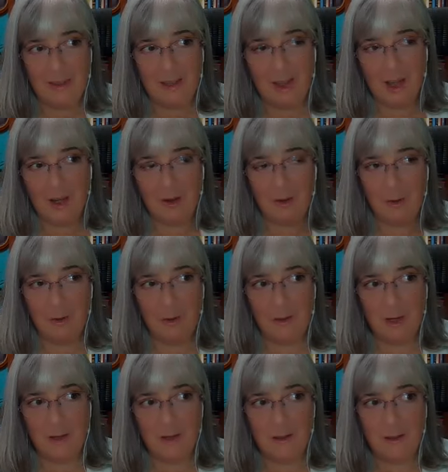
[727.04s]
I do
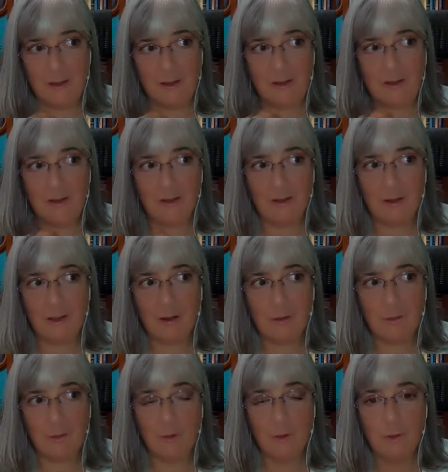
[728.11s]
crises like
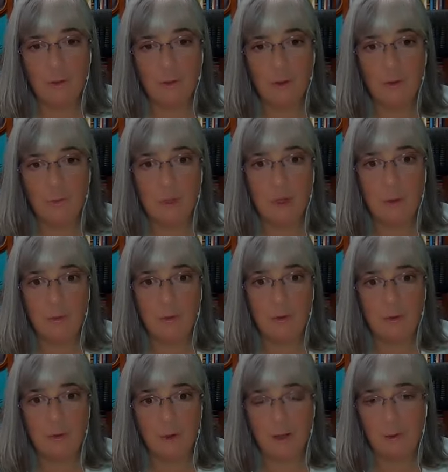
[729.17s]
few other people
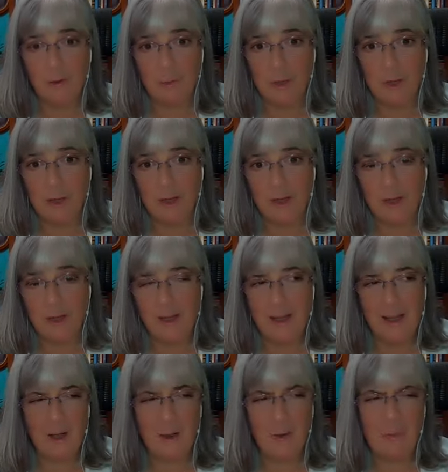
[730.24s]
around me.
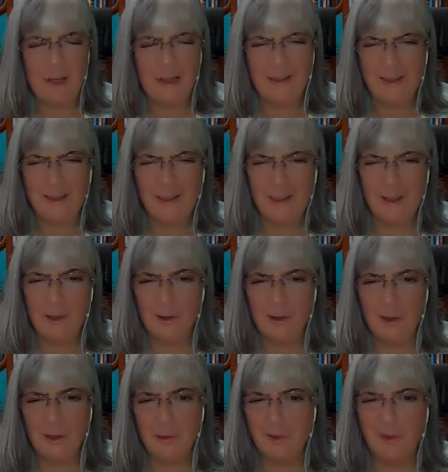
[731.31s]
I don't mean to say I
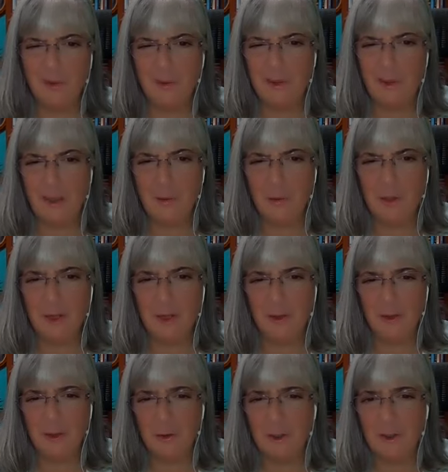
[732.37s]
enjoy them because I don't think anybody
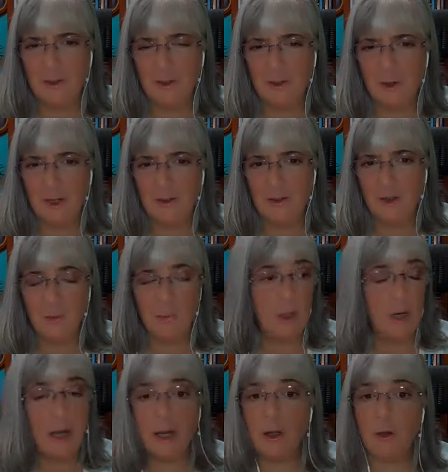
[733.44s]
enjoys a crisis,
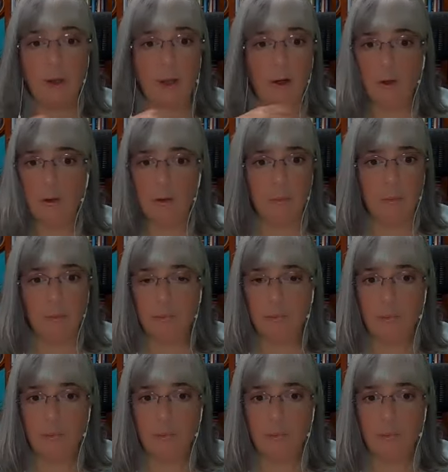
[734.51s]
but I know how to do them.